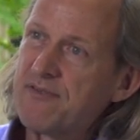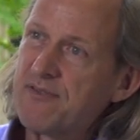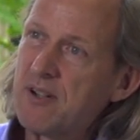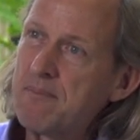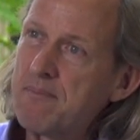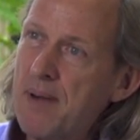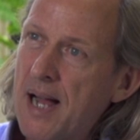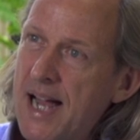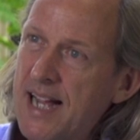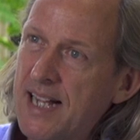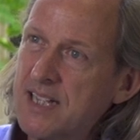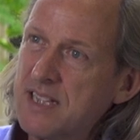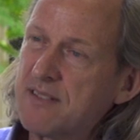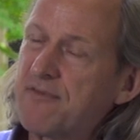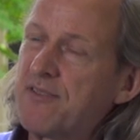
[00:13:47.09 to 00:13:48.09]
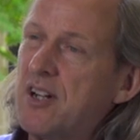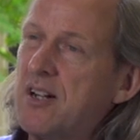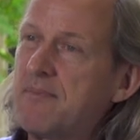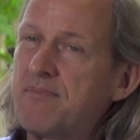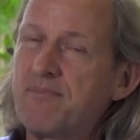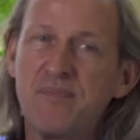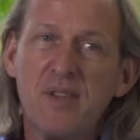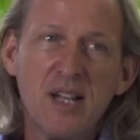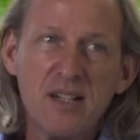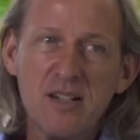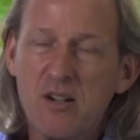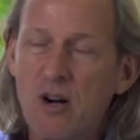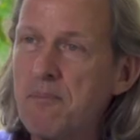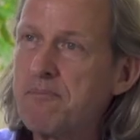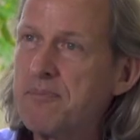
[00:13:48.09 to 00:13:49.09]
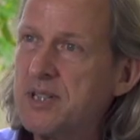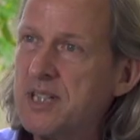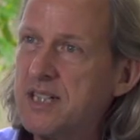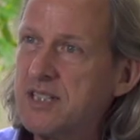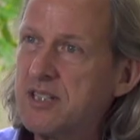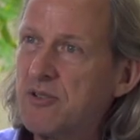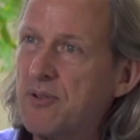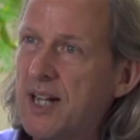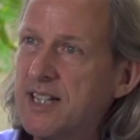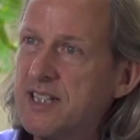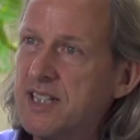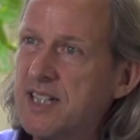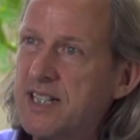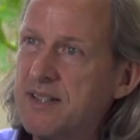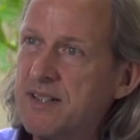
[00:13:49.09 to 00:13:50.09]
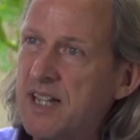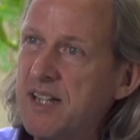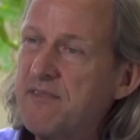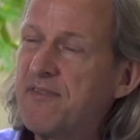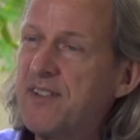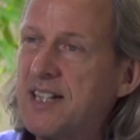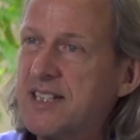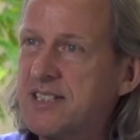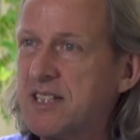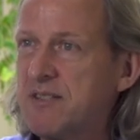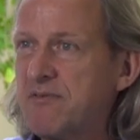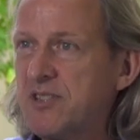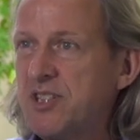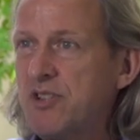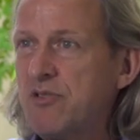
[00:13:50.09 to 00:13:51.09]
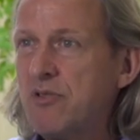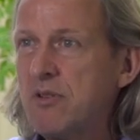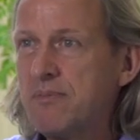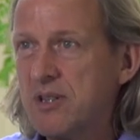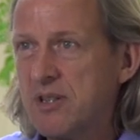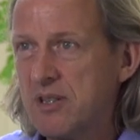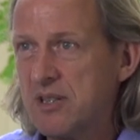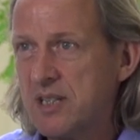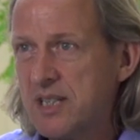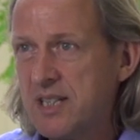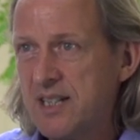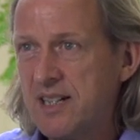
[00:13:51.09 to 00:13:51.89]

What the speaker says: from banks, from companies, to actually invest in renewable